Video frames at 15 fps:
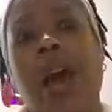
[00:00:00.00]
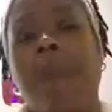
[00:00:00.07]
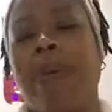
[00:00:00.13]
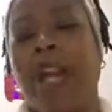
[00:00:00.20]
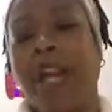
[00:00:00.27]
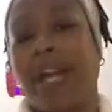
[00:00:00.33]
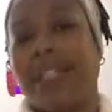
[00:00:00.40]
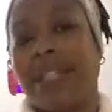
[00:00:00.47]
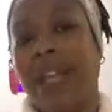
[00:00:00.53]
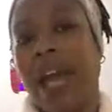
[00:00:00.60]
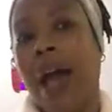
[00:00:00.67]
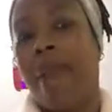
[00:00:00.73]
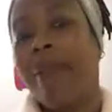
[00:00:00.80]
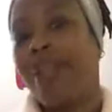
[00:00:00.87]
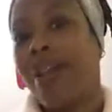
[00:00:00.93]
like I
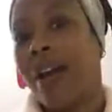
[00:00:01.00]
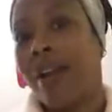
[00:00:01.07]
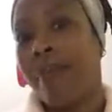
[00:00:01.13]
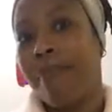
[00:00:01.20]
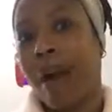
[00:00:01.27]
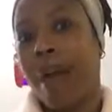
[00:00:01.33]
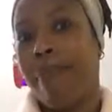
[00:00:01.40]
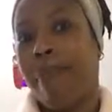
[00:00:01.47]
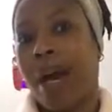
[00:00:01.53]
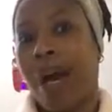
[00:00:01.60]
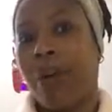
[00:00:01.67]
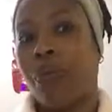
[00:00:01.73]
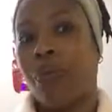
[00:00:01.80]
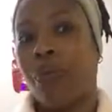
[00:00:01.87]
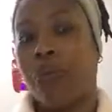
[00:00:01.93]
said, I'm gonna talk about
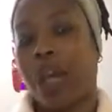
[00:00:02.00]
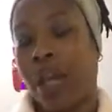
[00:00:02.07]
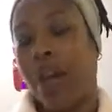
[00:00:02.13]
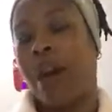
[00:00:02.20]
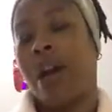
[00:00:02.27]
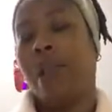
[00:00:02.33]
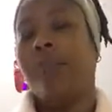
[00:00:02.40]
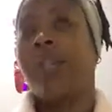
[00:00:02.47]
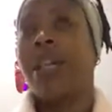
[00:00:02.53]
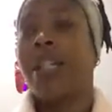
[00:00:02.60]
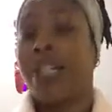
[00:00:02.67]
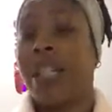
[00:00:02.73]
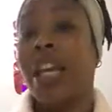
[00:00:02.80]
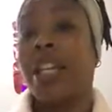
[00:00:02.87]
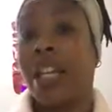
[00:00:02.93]
my
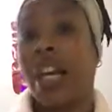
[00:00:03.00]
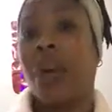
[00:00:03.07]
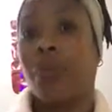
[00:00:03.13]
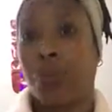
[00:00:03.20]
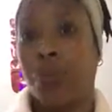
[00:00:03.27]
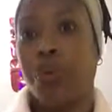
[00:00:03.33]
skincare